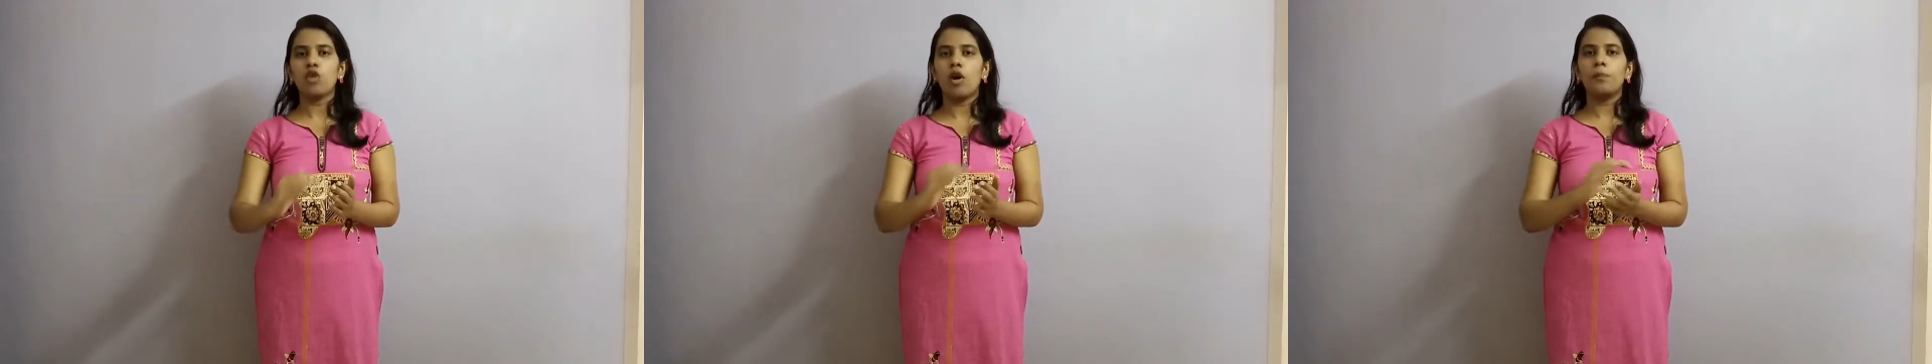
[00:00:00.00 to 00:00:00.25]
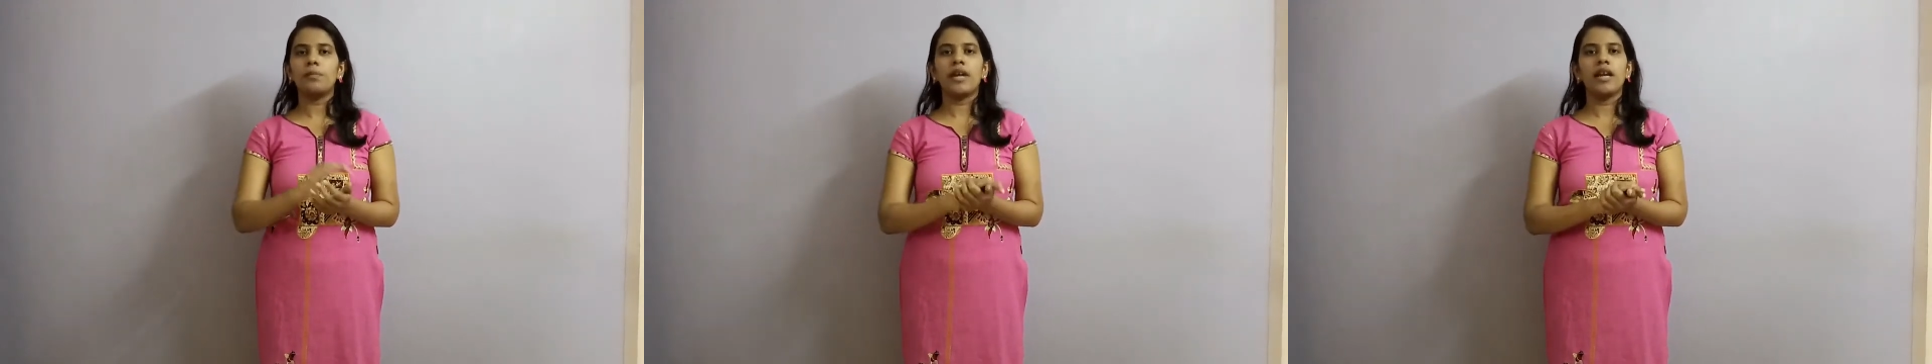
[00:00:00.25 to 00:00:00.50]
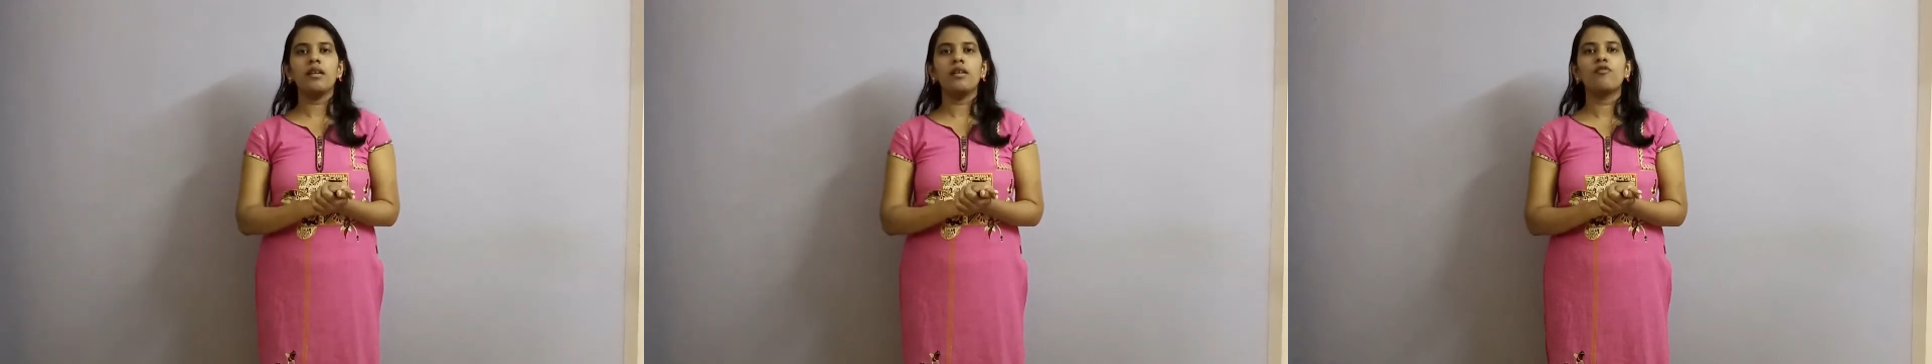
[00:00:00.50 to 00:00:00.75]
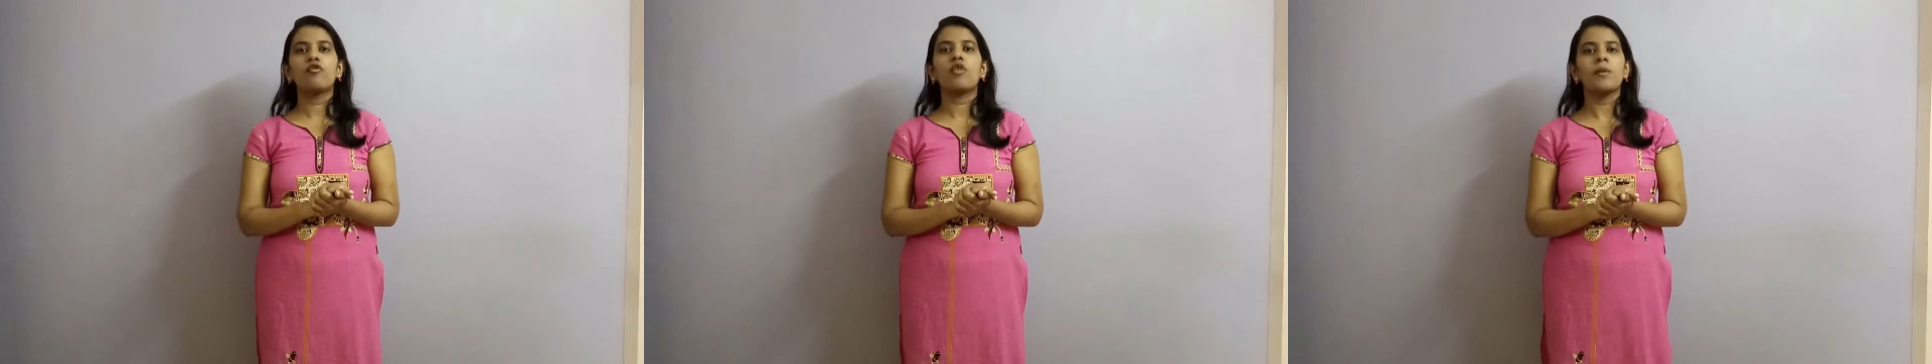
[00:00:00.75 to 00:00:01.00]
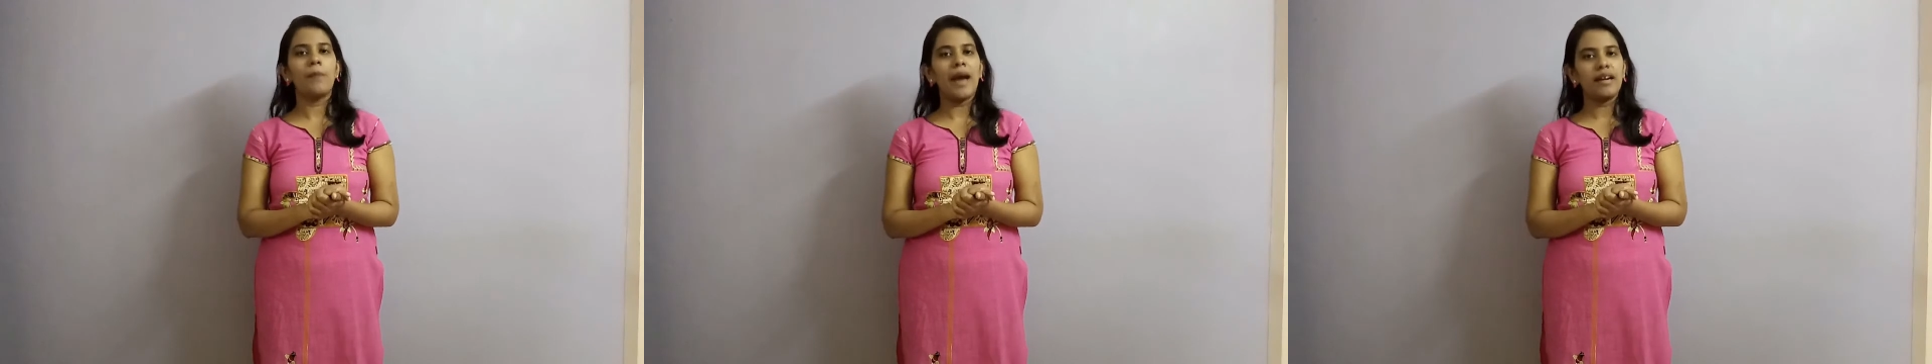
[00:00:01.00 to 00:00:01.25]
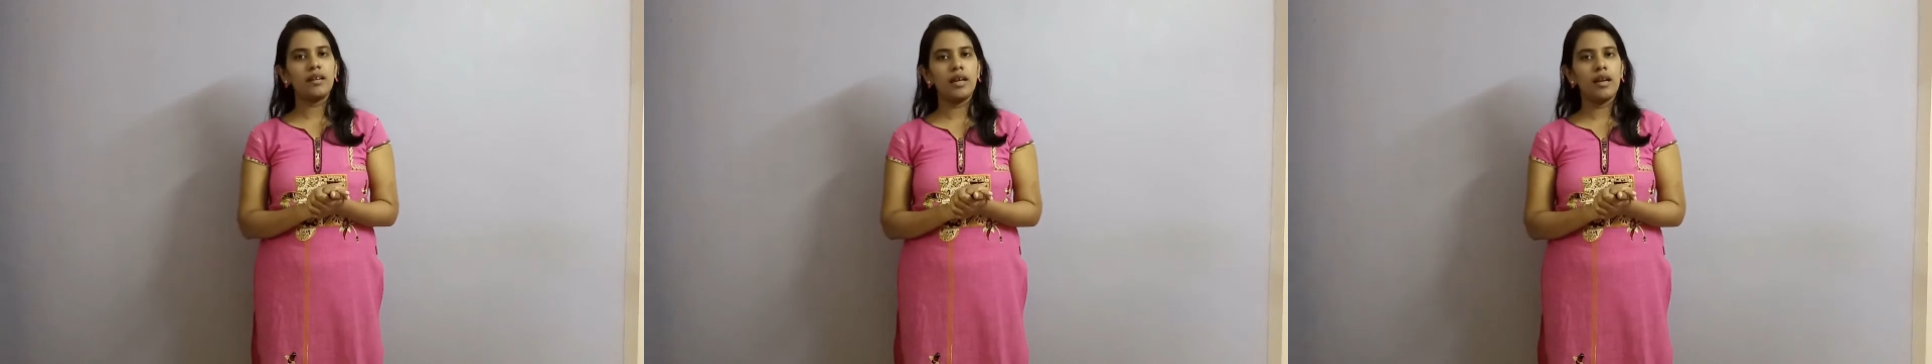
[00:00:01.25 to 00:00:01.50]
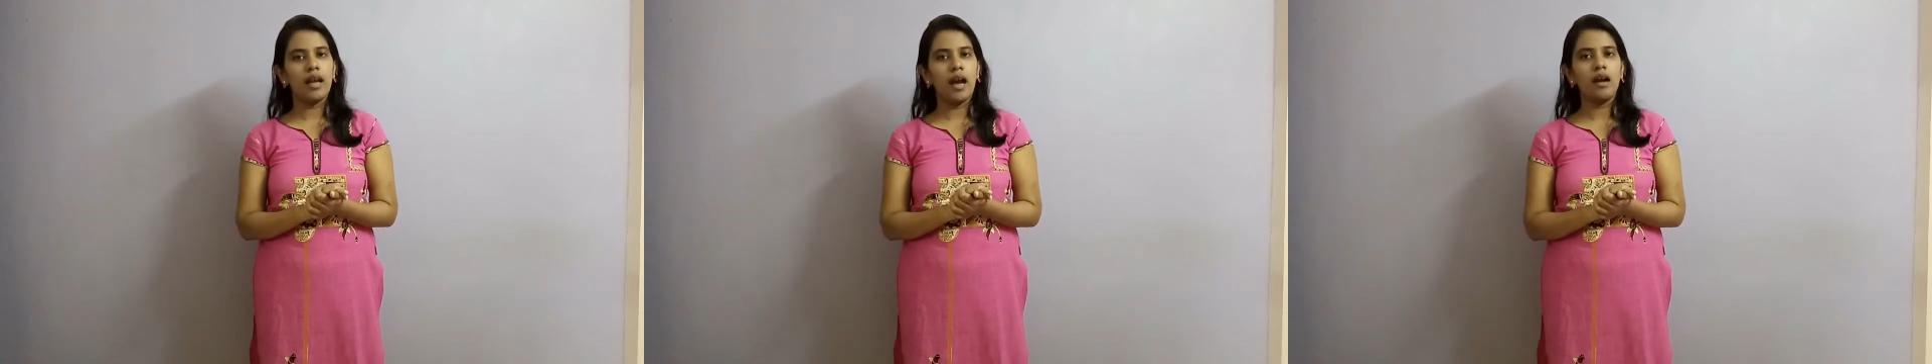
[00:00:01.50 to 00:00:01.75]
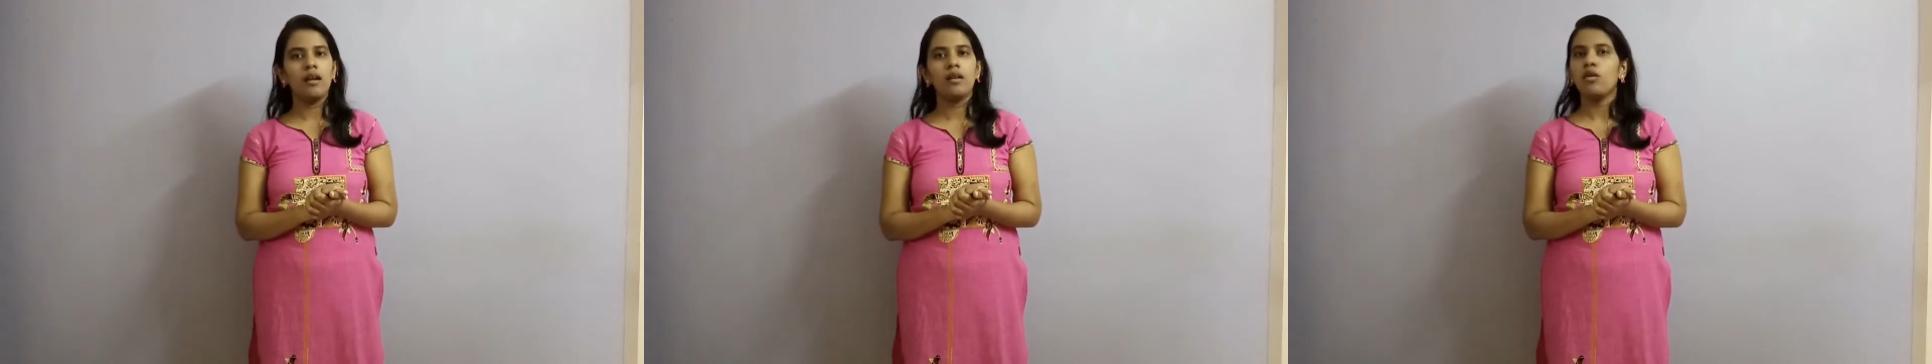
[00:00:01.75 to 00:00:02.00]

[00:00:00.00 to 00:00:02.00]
obtained from a bacteria